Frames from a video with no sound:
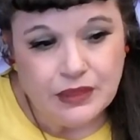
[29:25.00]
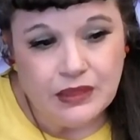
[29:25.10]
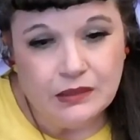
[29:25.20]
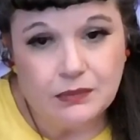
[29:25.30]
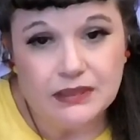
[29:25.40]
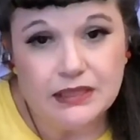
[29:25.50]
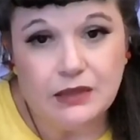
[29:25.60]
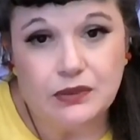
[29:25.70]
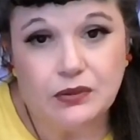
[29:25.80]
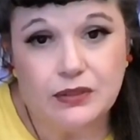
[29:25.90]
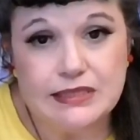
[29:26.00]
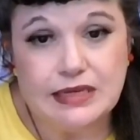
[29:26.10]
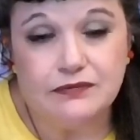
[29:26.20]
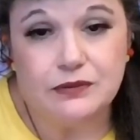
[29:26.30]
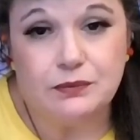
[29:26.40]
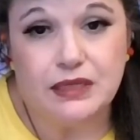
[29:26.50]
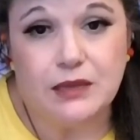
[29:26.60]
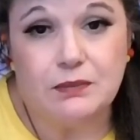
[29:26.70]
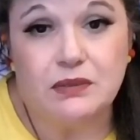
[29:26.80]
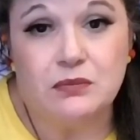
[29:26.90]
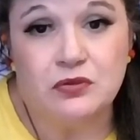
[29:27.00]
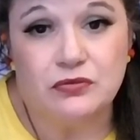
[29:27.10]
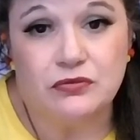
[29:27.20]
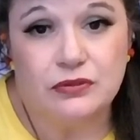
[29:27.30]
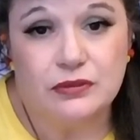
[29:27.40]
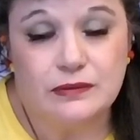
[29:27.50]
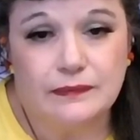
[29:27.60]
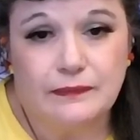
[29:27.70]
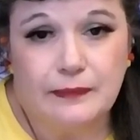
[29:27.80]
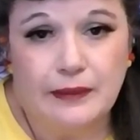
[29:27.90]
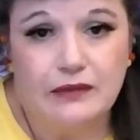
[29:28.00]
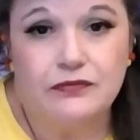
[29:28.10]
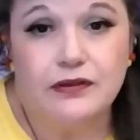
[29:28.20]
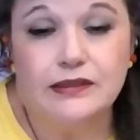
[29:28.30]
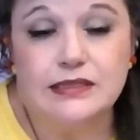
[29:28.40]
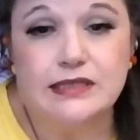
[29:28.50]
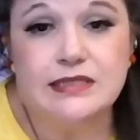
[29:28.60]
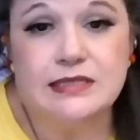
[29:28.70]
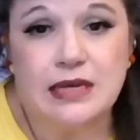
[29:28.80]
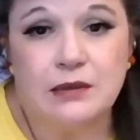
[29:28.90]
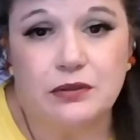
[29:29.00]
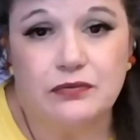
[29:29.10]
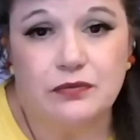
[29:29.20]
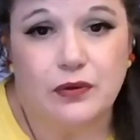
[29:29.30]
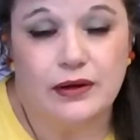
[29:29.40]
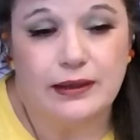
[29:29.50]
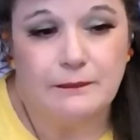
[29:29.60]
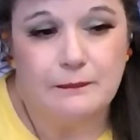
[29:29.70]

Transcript: But they would always have to pick up and move. It felt unstable for him.